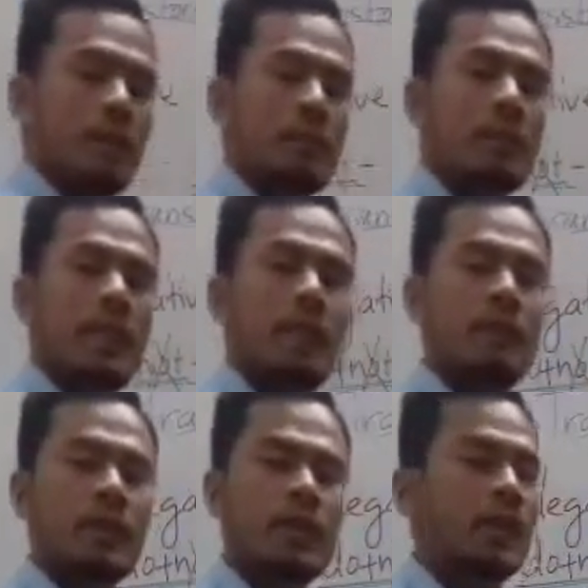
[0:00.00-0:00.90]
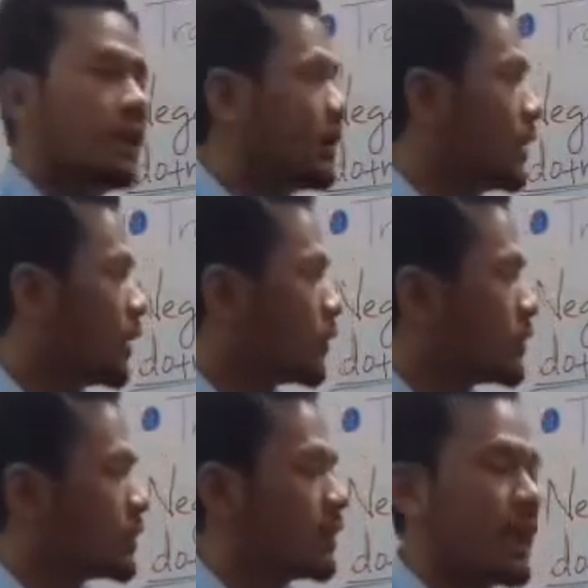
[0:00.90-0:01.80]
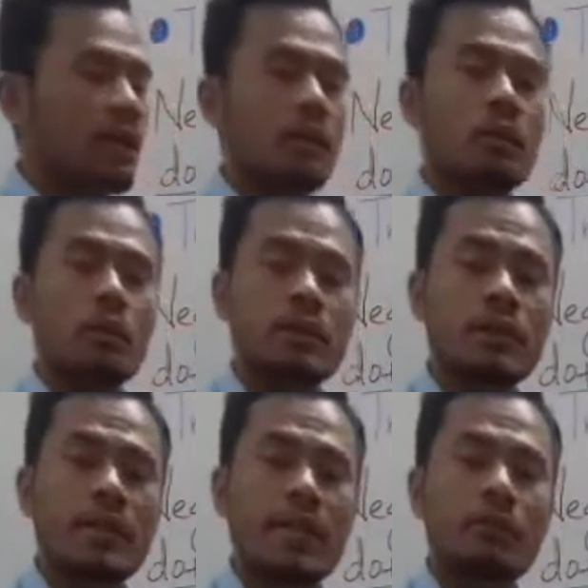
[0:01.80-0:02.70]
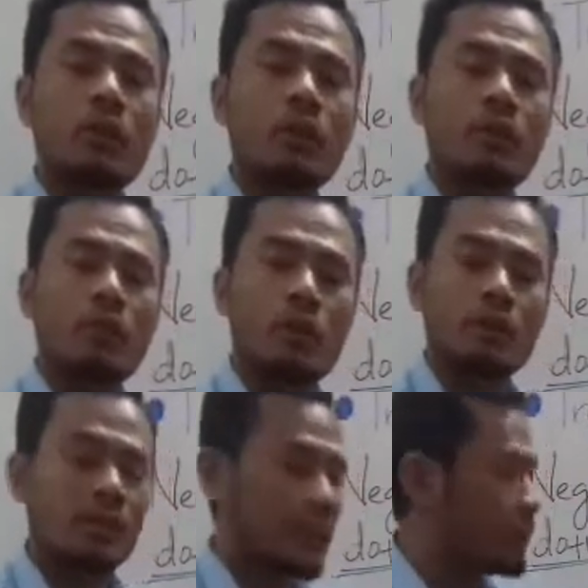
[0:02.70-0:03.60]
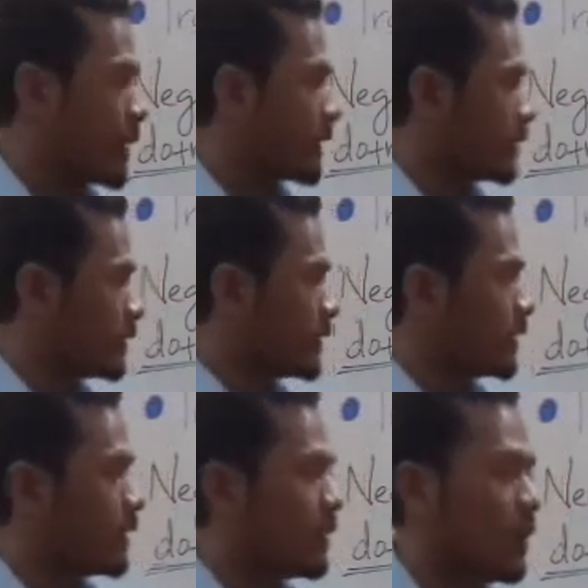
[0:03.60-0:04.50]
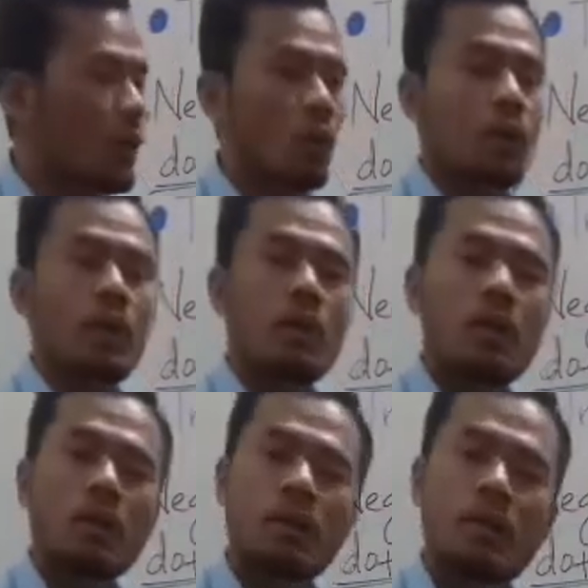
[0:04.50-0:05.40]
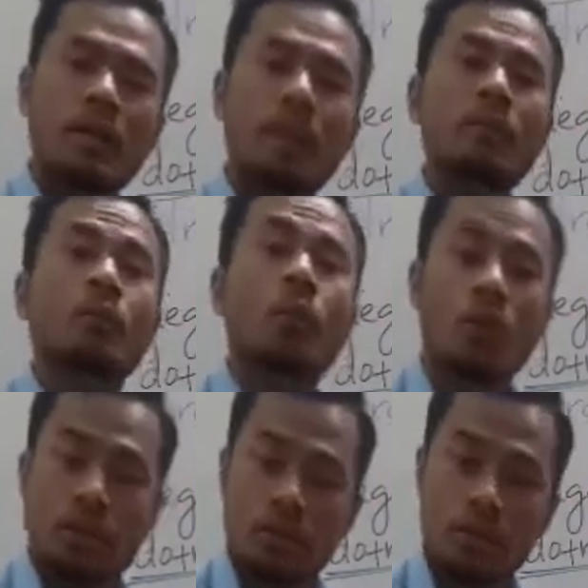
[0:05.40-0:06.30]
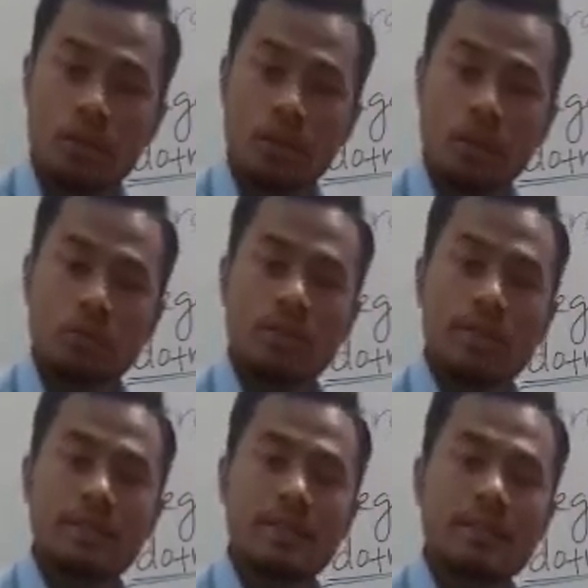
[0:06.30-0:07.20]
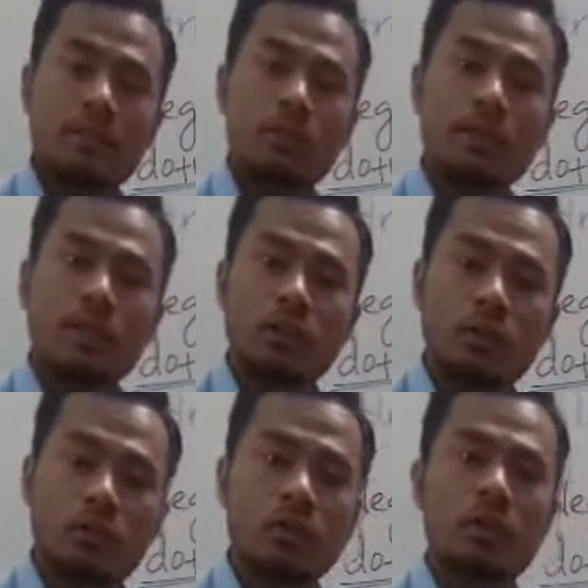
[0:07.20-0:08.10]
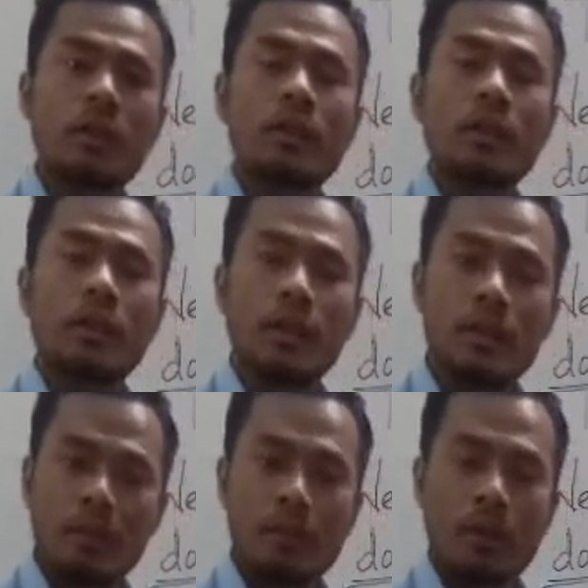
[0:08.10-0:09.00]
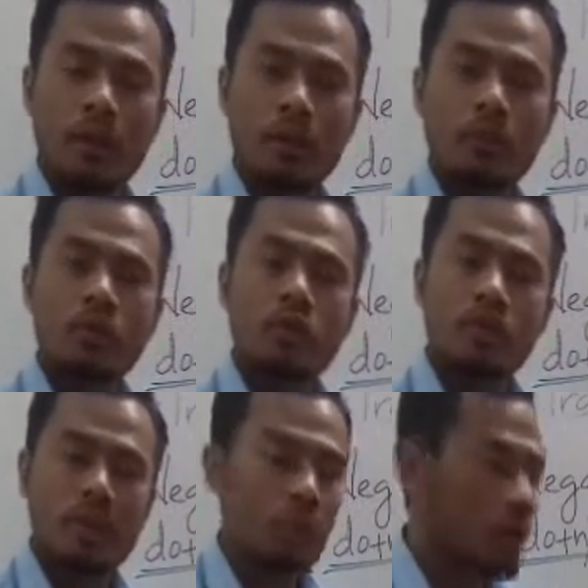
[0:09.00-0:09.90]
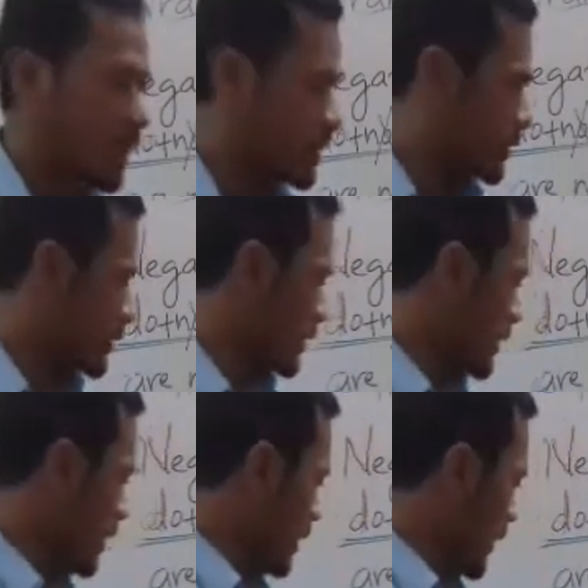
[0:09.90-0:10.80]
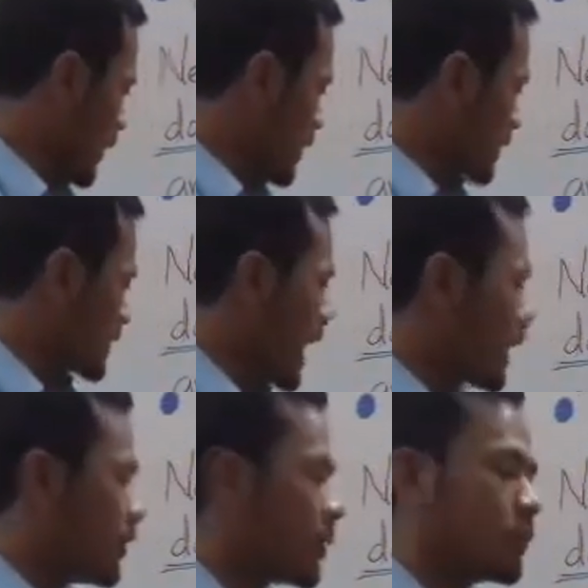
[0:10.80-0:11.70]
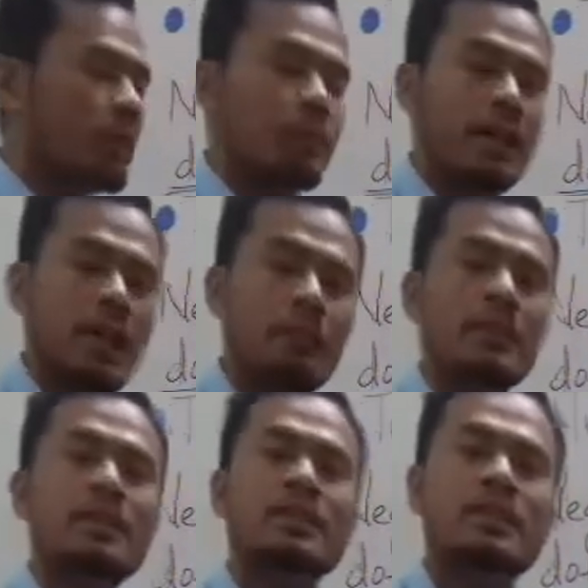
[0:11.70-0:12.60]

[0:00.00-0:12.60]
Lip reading: that means every question tag will not follow the same pattern. Here will not will become won't. So these things you need to remember, you need to memorize. Shall not will become